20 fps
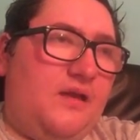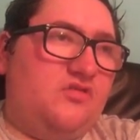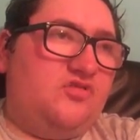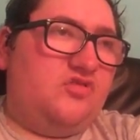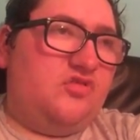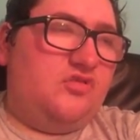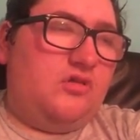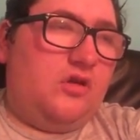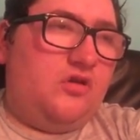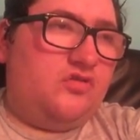and
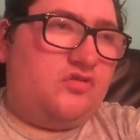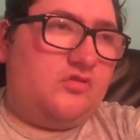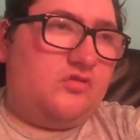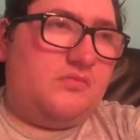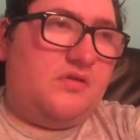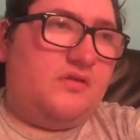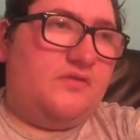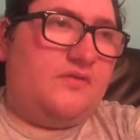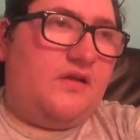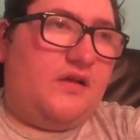she goes
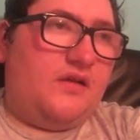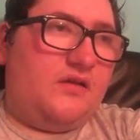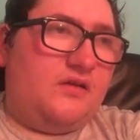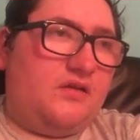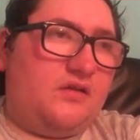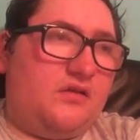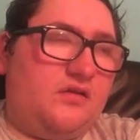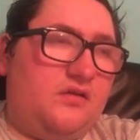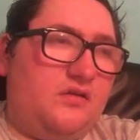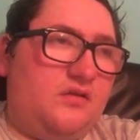to me like
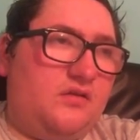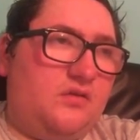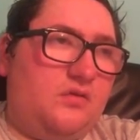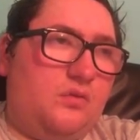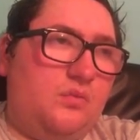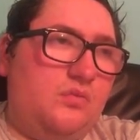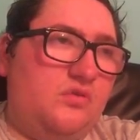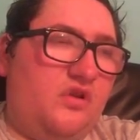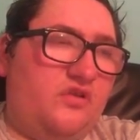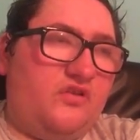
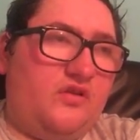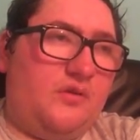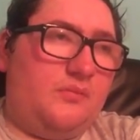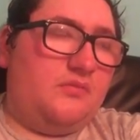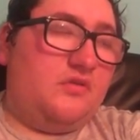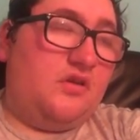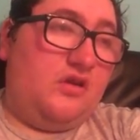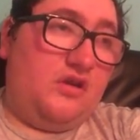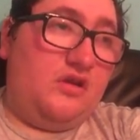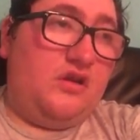all the
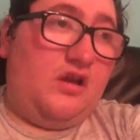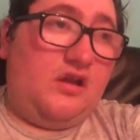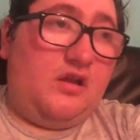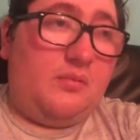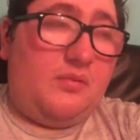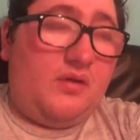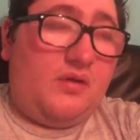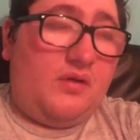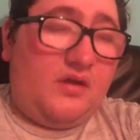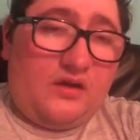time, "You're going
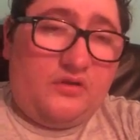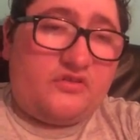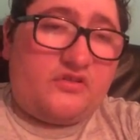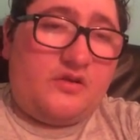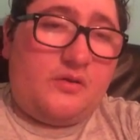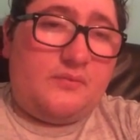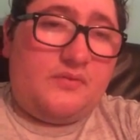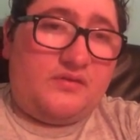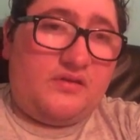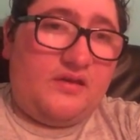to be a
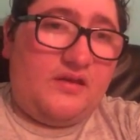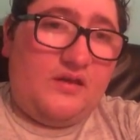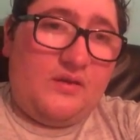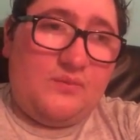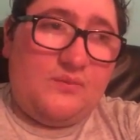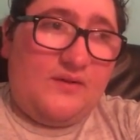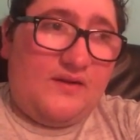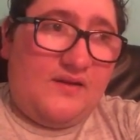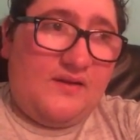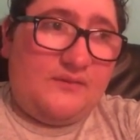counsellor?" I'm like,
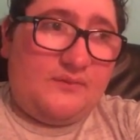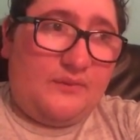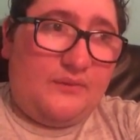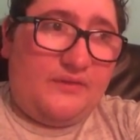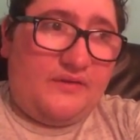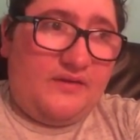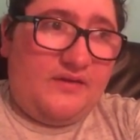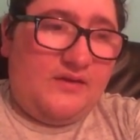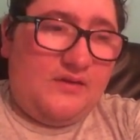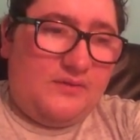"Yeah, whatever,
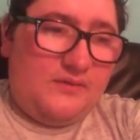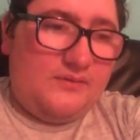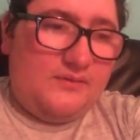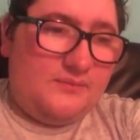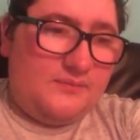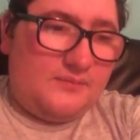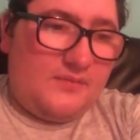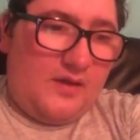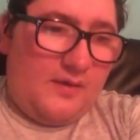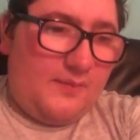okay,
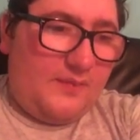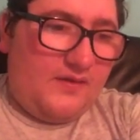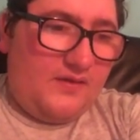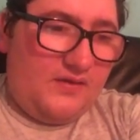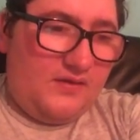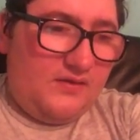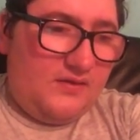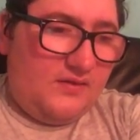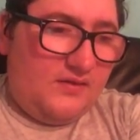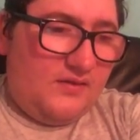
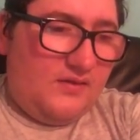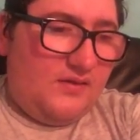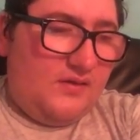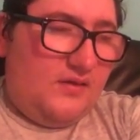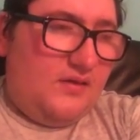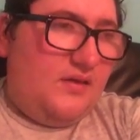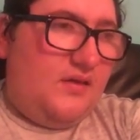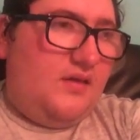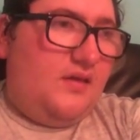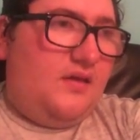maybe."
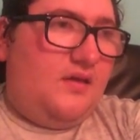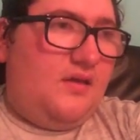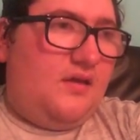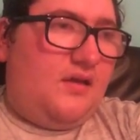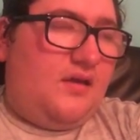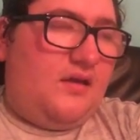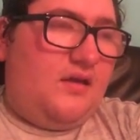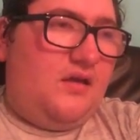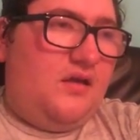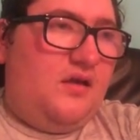
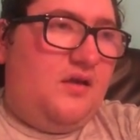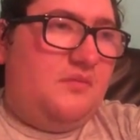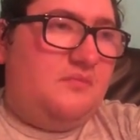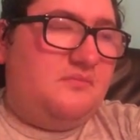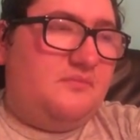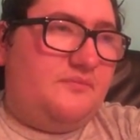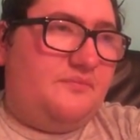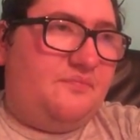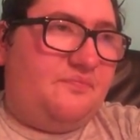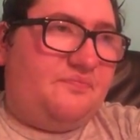
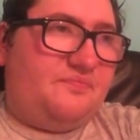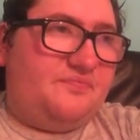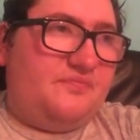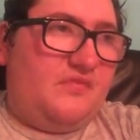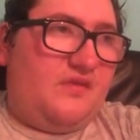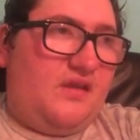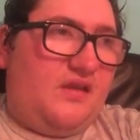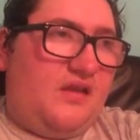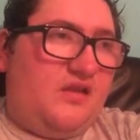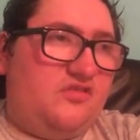And
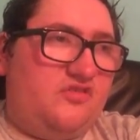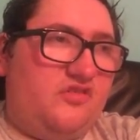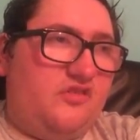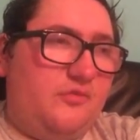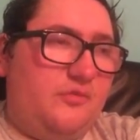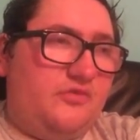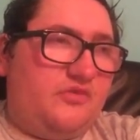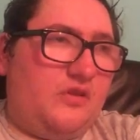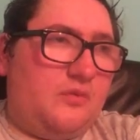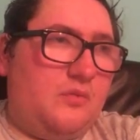
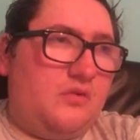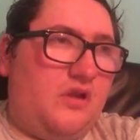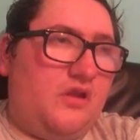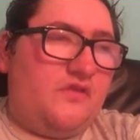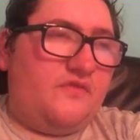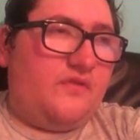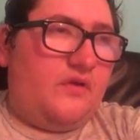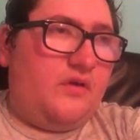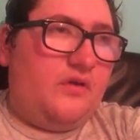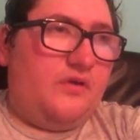she was like one
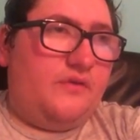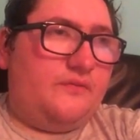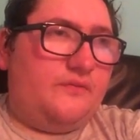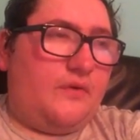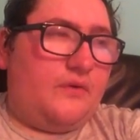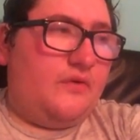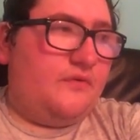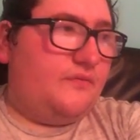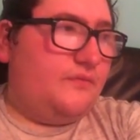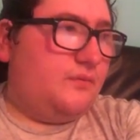of the
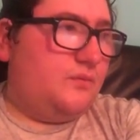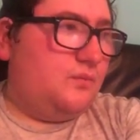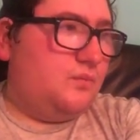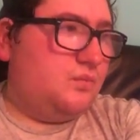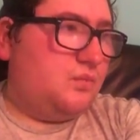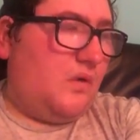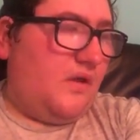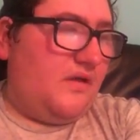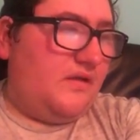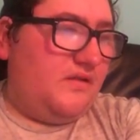very
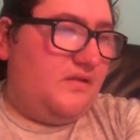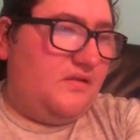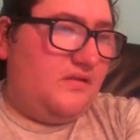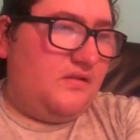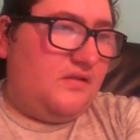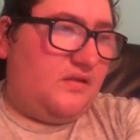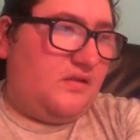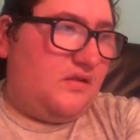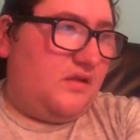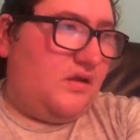
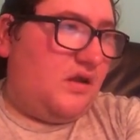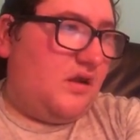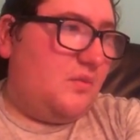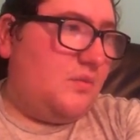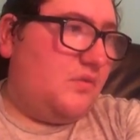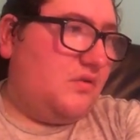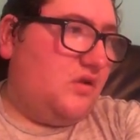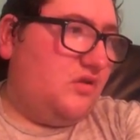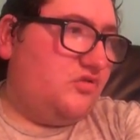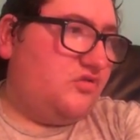when I
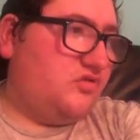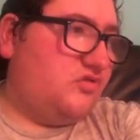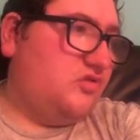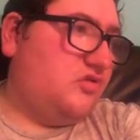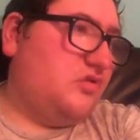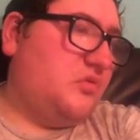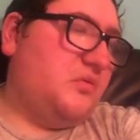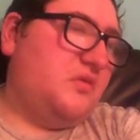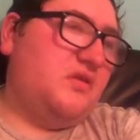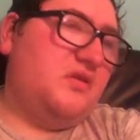went on to
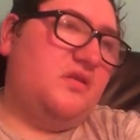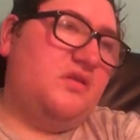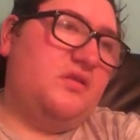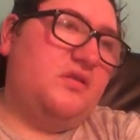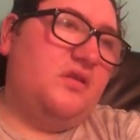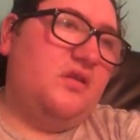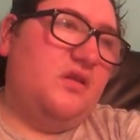doing